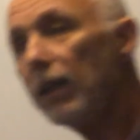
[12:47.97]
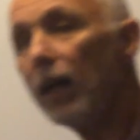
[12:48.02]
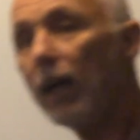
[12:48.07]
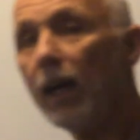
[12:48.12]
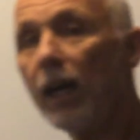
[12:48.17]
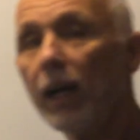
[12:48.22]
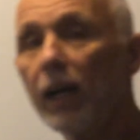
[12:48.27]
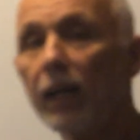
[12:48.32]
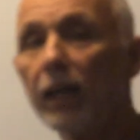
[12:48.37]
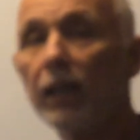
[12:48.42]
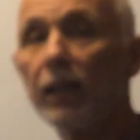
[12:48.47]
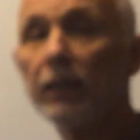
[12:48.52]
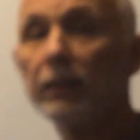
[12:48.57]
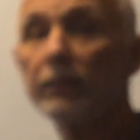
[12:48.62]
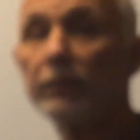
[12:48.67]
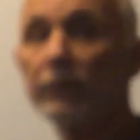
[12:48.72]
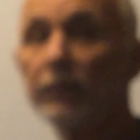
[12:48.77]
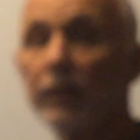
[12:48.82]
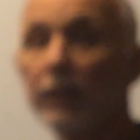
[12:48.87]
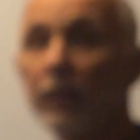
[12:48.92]
an
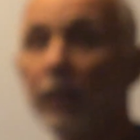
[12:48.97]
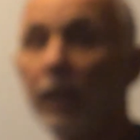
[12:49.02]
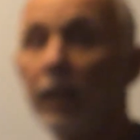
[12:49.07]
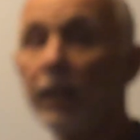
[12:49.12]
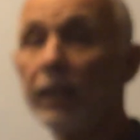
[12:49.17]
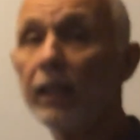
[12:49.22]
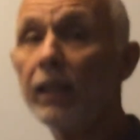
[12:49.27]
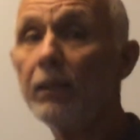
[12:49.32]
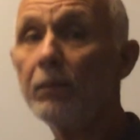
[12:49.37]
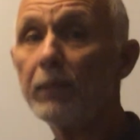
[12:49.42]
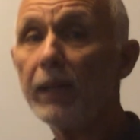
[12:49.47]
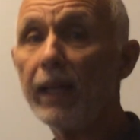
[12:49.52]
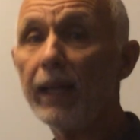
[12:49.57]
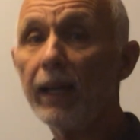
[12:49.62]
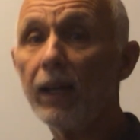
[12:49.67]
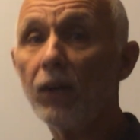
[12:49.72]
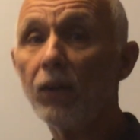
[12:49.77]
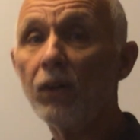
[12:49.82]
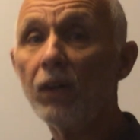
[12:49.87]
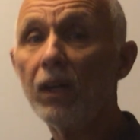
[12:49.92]

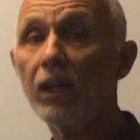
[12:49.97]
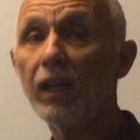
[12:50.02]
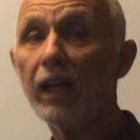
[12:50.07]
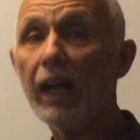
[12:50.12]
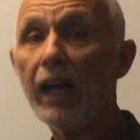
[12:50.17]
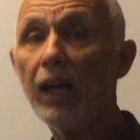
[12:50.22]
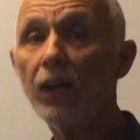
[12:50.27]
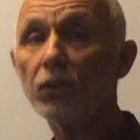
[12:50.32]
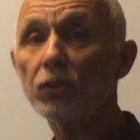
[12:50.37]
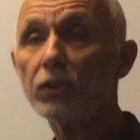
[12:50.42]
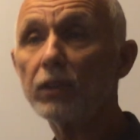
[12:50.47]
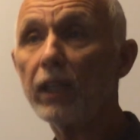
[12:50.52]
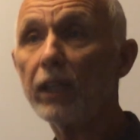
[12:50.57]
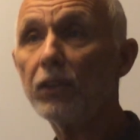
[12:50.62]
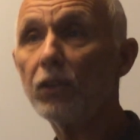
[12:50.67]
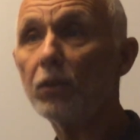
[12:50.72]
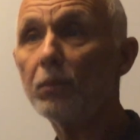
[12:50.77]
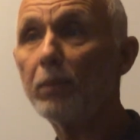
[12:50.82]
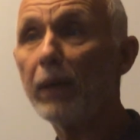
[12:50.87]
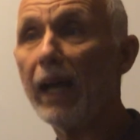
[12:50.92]
email, I'll
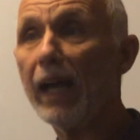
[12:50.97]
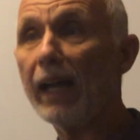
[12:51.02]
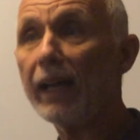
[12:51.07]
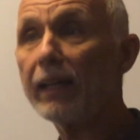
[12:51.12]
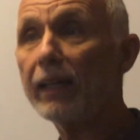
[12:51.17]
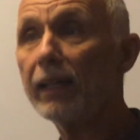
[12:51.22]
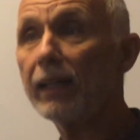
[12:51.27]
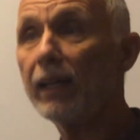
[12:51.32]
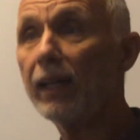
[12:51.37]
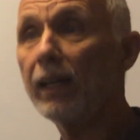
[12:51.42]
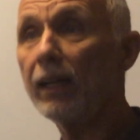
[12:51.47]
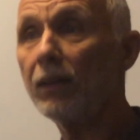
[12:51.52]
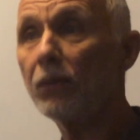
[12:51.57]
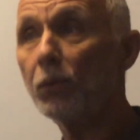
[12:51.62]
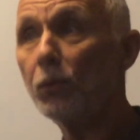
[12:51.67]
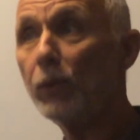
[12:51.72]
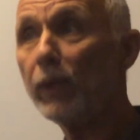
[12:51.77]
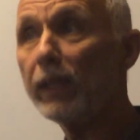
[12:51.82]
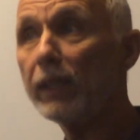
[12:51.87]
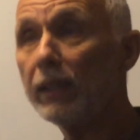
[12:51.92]
send you back a
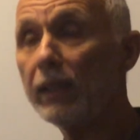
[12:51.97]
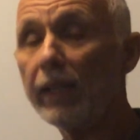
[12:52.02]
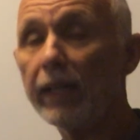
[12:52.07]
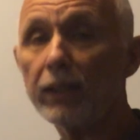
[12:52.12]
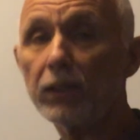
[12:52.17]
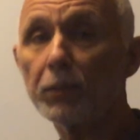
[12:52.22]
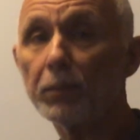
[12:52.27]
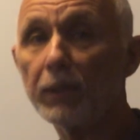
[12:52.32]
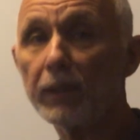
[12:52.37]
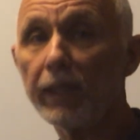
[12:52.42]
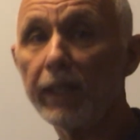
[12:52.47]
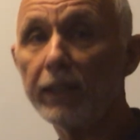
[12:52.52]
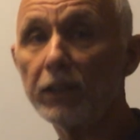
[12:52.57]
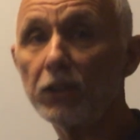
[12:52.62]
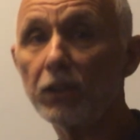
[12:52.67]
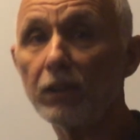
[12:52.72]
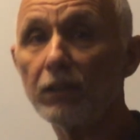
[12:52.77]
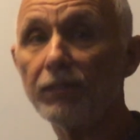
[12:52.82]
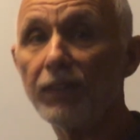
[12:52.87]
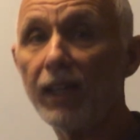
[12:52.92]
written
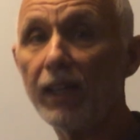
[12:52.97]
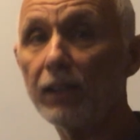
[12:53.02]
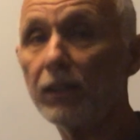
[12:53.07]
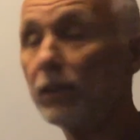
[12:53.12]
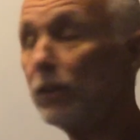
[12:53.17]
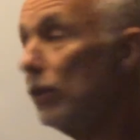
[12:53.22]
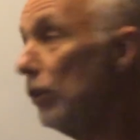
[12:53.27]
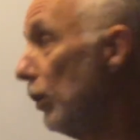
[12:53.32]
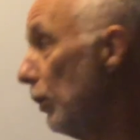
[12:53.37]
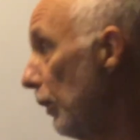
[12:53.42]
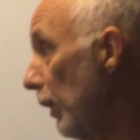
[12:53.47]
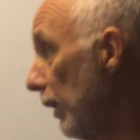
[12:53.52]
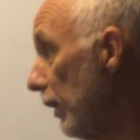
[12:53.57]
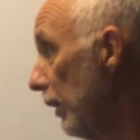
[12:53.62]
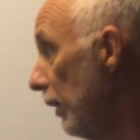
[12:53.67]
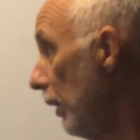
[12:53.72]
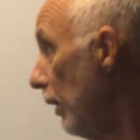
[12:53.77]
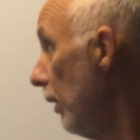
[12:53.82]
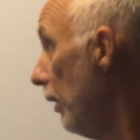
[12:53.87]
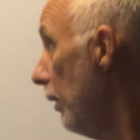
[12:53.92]
explanation of how to do it.
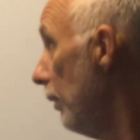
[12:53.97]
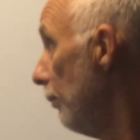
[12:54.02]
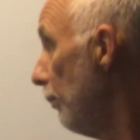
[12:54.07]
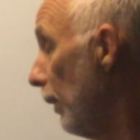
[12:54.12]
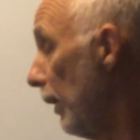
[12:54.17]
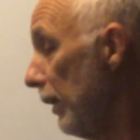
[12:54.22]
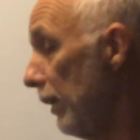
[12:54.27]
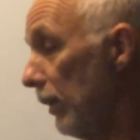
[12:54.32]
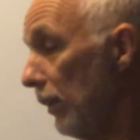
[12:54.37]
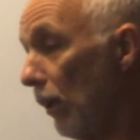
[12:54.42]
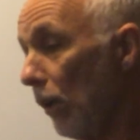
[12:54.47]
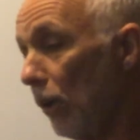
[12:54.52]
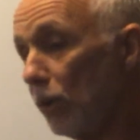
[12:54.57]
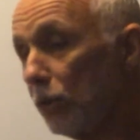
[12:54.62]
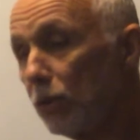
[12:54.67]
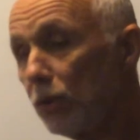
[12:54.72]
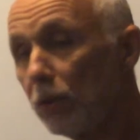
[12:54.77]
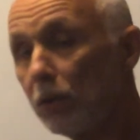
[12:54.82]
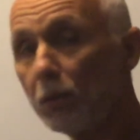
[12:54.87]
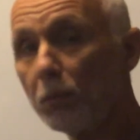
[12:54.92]
But
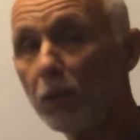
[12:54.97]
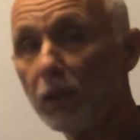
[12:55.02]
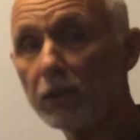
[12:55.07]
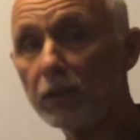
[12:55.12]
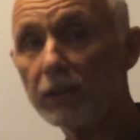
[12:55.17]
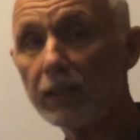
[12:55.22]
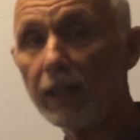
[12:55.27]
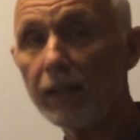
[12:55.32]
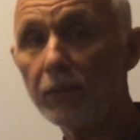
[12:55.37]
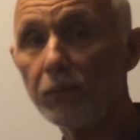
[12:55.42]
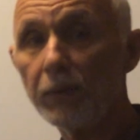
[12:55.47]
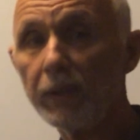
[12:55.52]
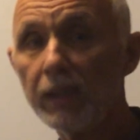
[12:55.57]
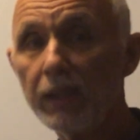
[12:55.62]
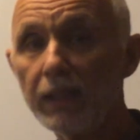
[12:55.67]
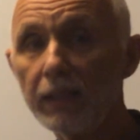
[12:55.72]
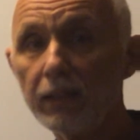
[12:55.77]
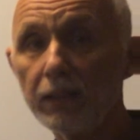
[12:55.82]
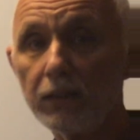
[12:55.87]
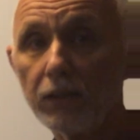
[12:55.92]
those are the ones that we
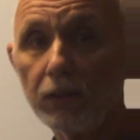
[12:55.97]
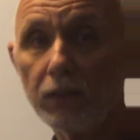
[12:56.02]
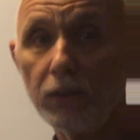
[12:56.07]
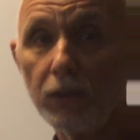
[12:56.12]
needed to